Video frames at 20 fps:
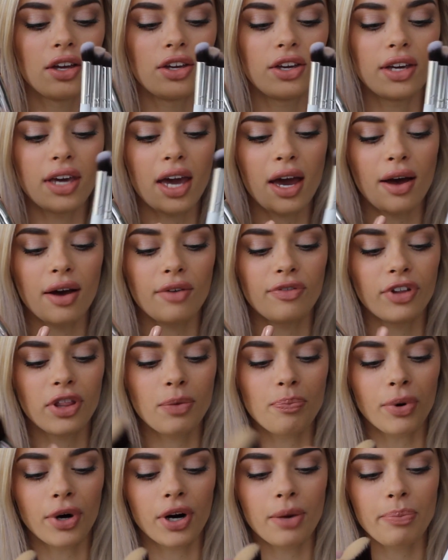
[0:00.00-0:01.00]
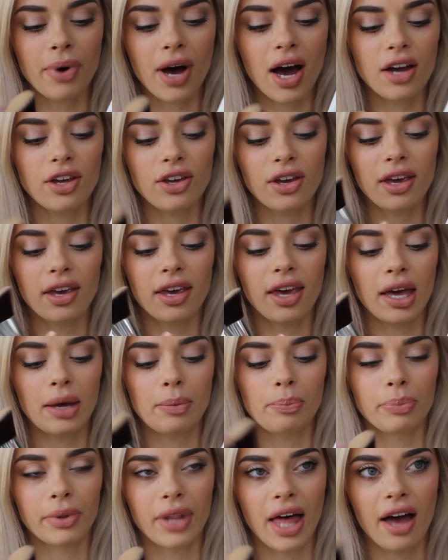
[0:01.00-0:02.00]
you can get, for the bottom part you can
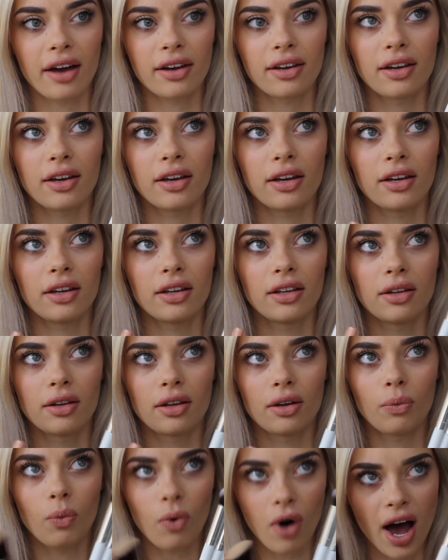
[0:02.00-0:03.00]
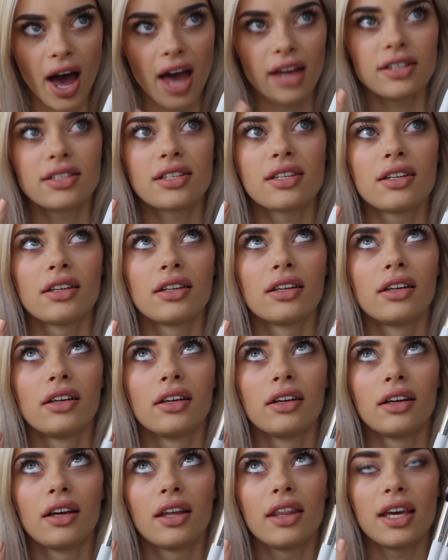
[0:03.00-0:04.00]
get black, white,
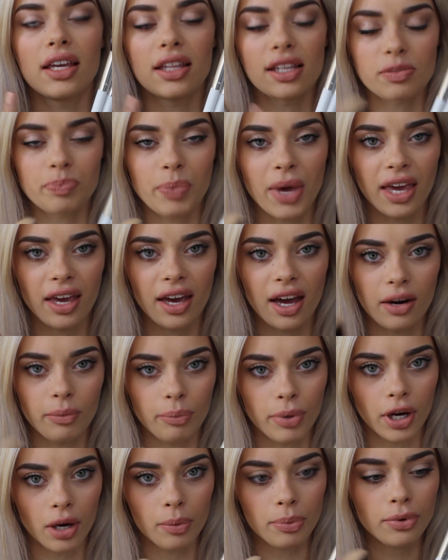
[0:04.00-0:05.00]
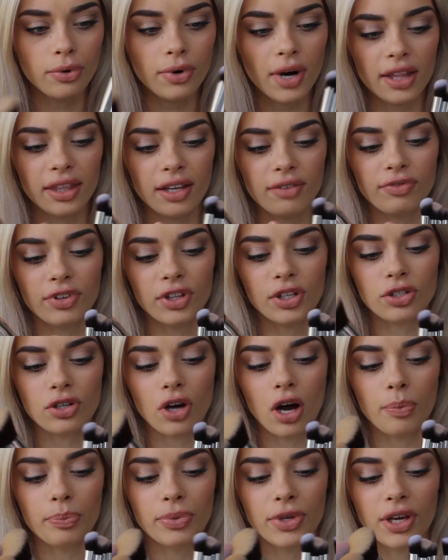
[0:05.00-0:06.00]
I think there's pink and purple, and then for the
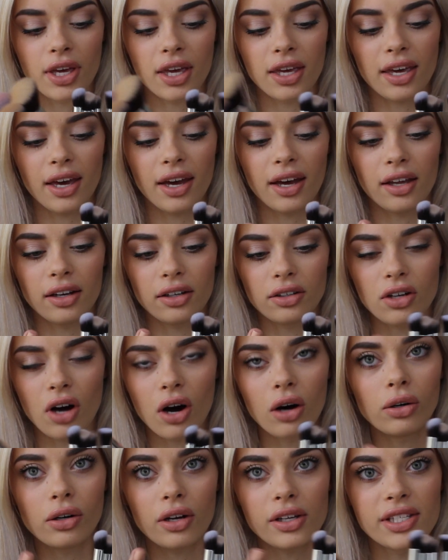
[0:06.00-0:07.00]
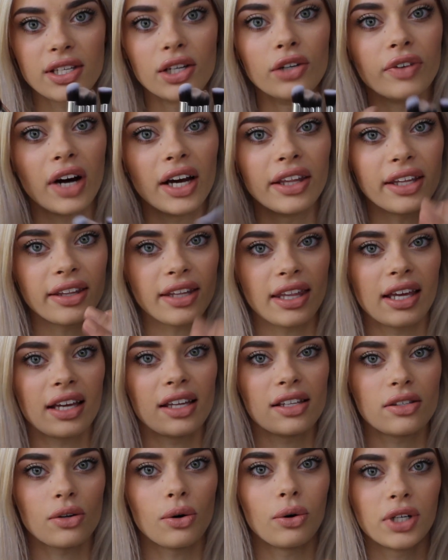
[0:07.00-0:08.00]
top you can get gold or silver, and then like
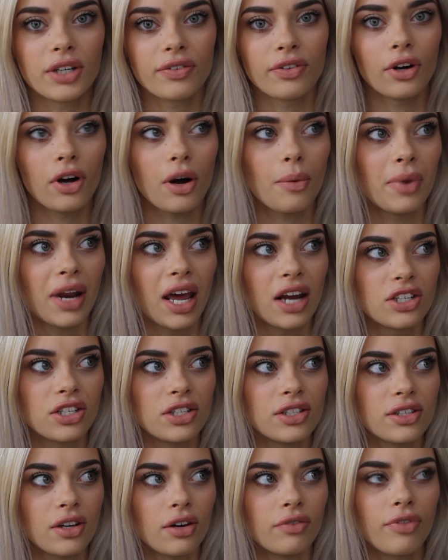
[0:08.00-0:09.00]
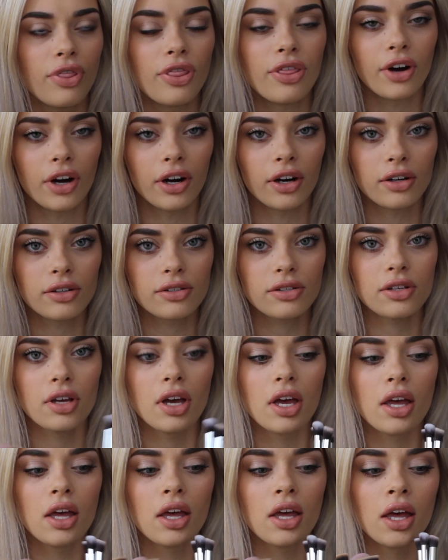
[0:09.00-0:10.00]
there's all different combinations of those.
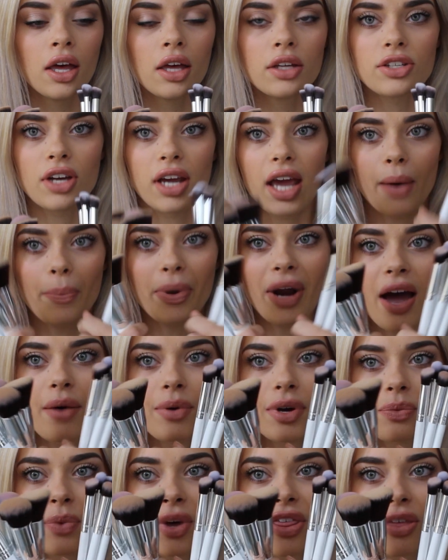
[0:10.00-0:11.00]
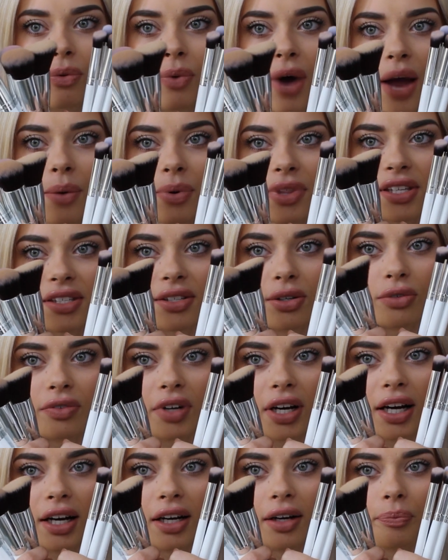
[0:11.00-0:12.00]
So yeah, but I went with the white with the
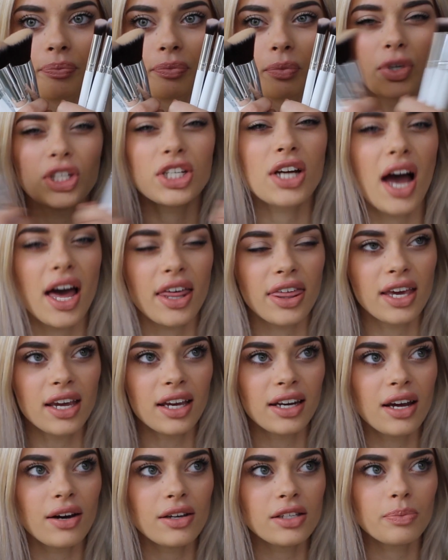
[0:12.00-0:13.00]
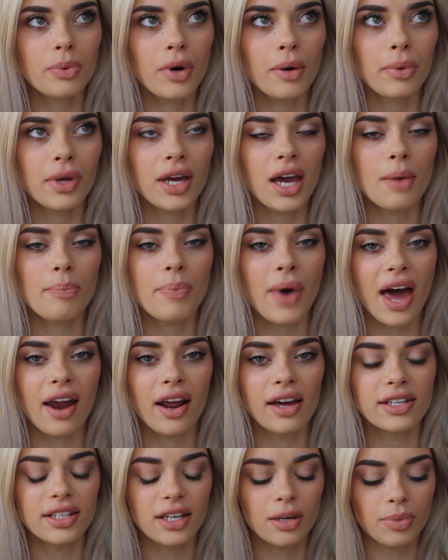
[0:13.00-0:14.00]
silver, which I think now is probably a bad
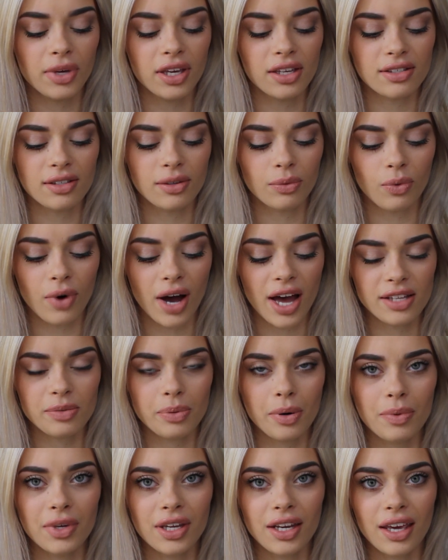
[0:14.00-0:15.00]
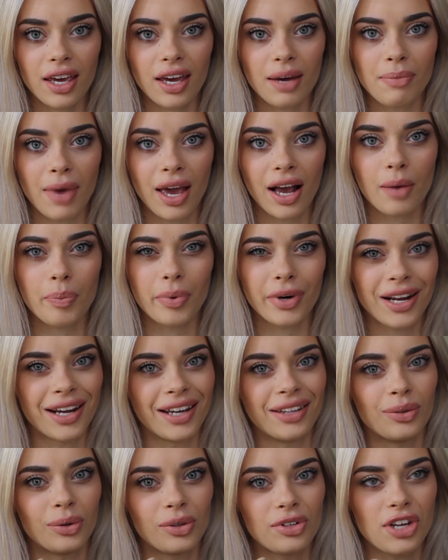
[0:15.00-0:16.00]
idea because the white's probably going to get makeup on it
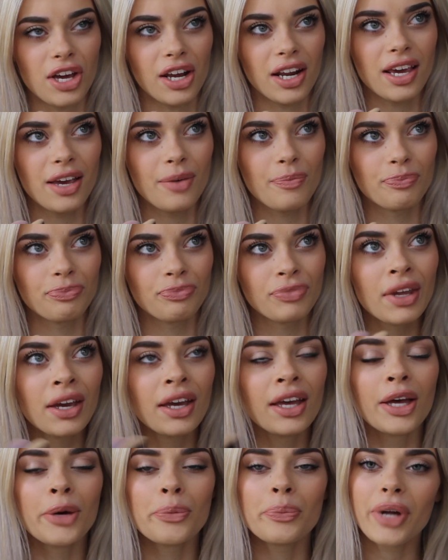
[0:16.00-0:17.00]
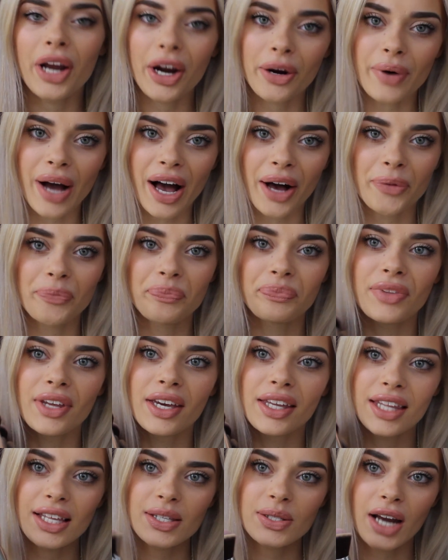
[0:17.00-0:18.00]
and look dirty. But oh well,
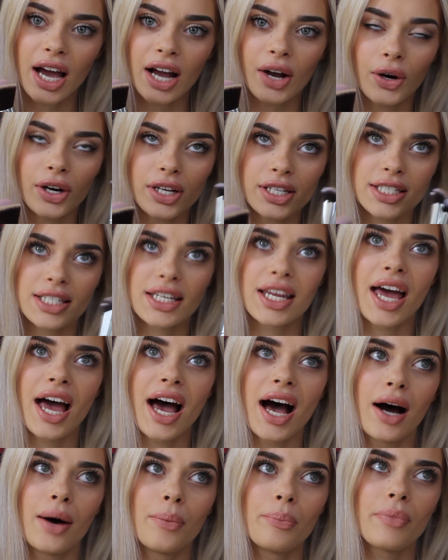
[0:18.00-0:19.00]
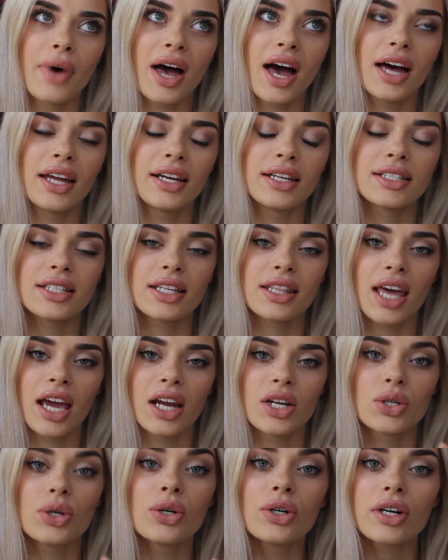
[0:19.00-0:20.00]
that's what I got. And
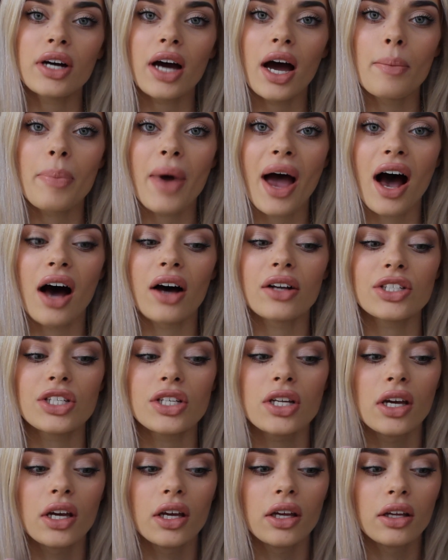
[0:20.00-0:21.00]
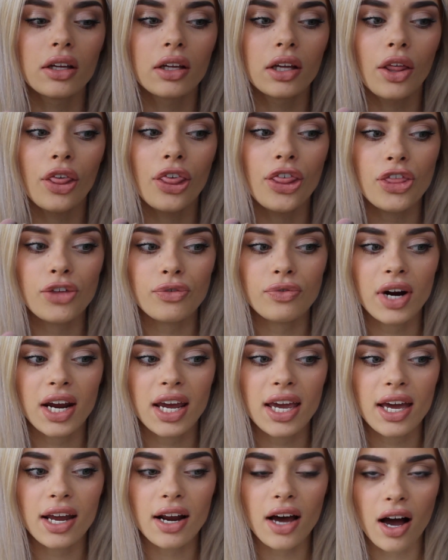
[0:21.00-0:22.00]
they took about
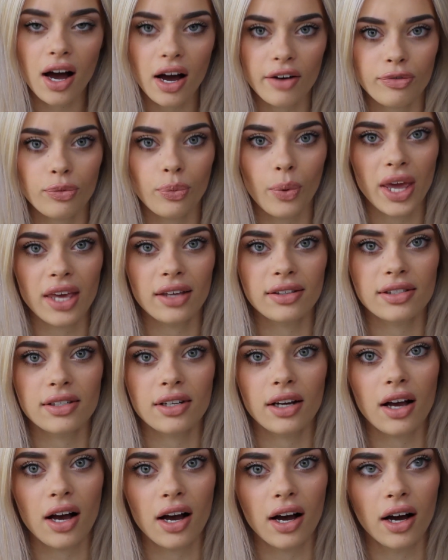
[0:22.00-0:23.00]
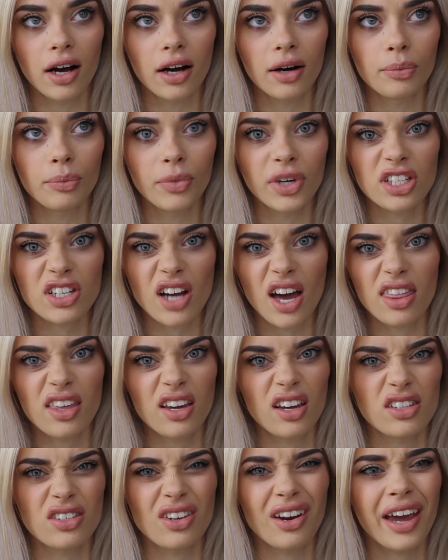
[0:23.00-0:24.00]
3.5 weeks to calm, which I
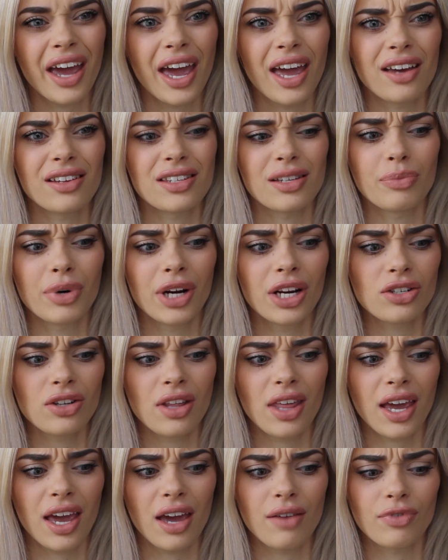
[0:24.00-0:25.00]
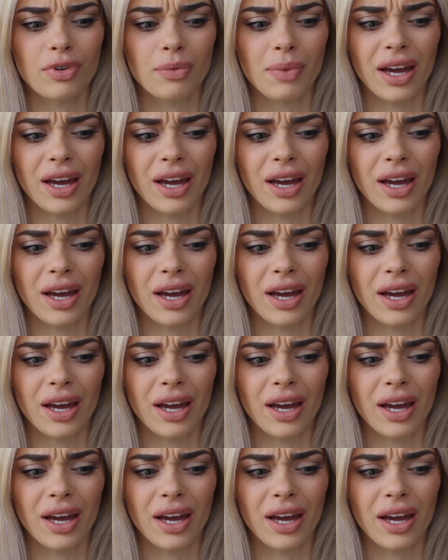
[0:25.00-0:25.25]
think is okay because I'm pretty sure they came from